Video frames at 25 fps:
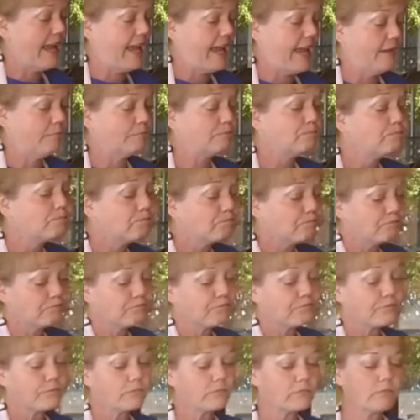and,
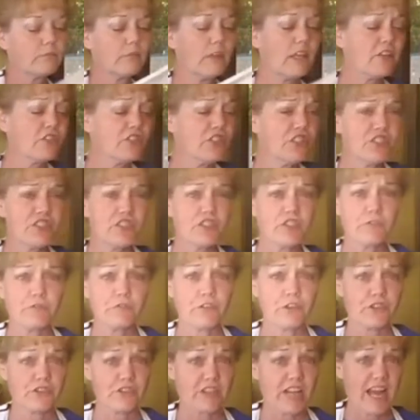this is the
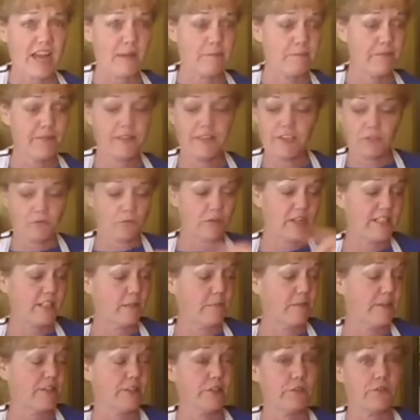first time, this recipe
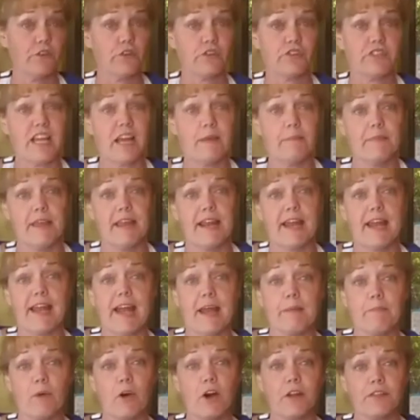is the first time that I
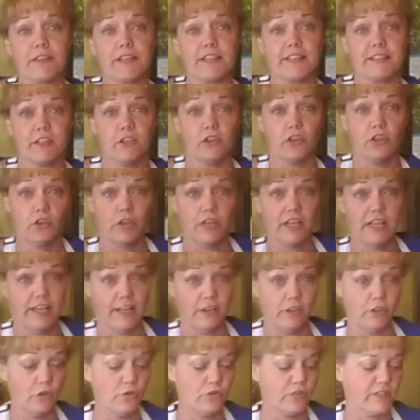bought this and
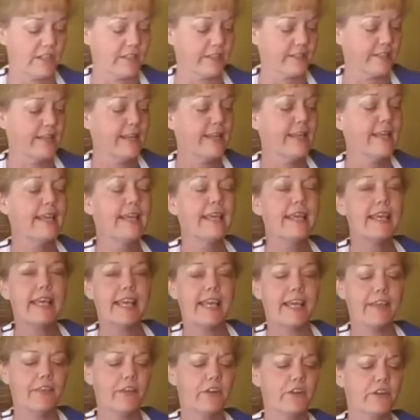used this,
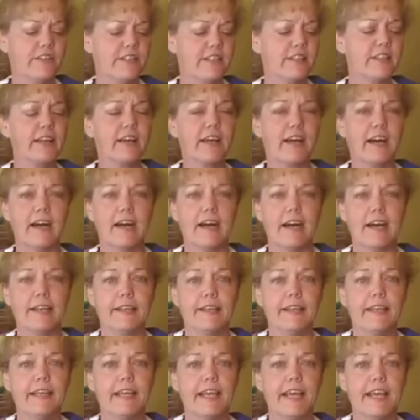and they're silicone,
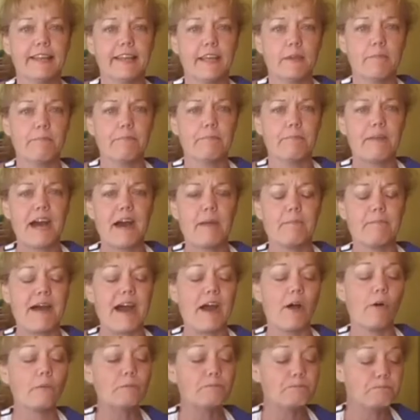and they pop
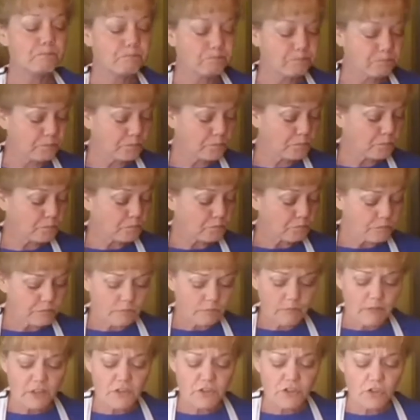out.
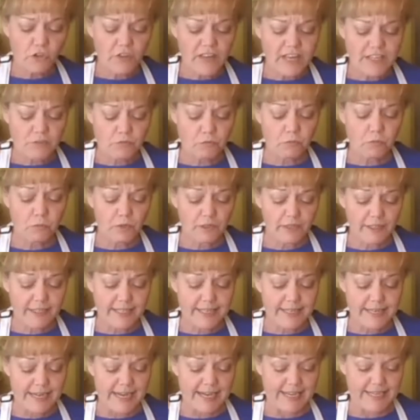So that's really
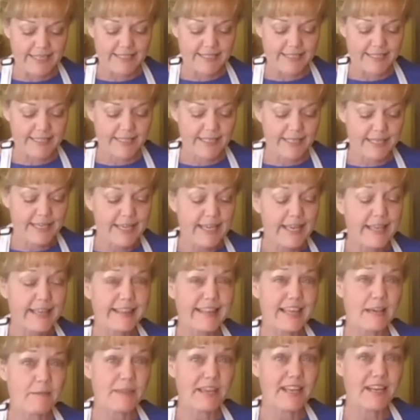nice.
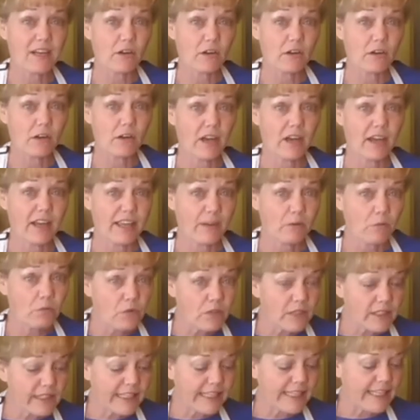That made it
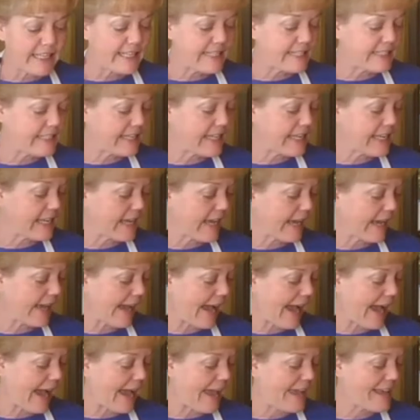really easy.
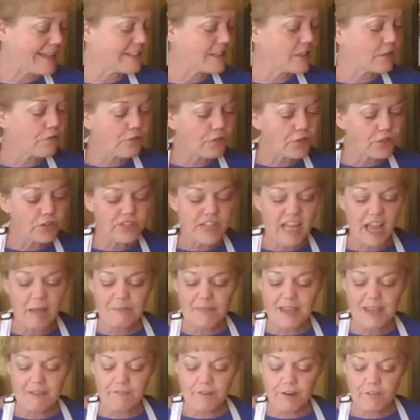It's the first time that
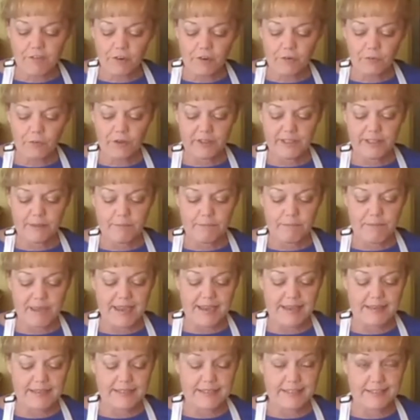I've ever really
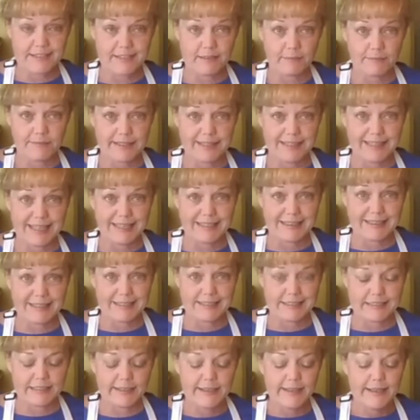baked in something like
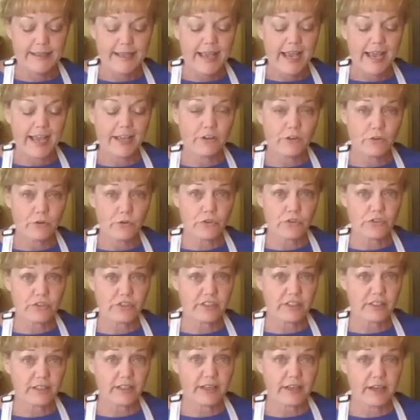this. I use
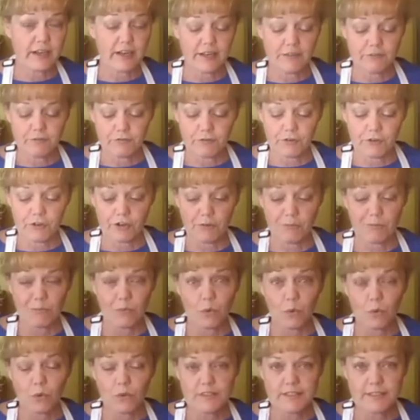silicone for
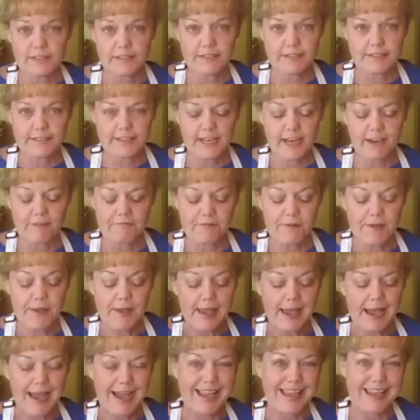molds and stuff.
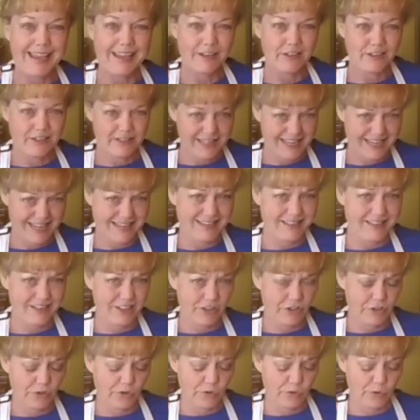I tend to
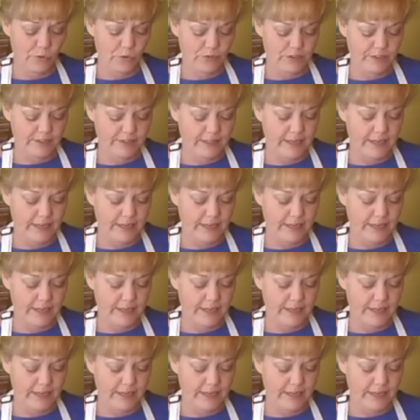use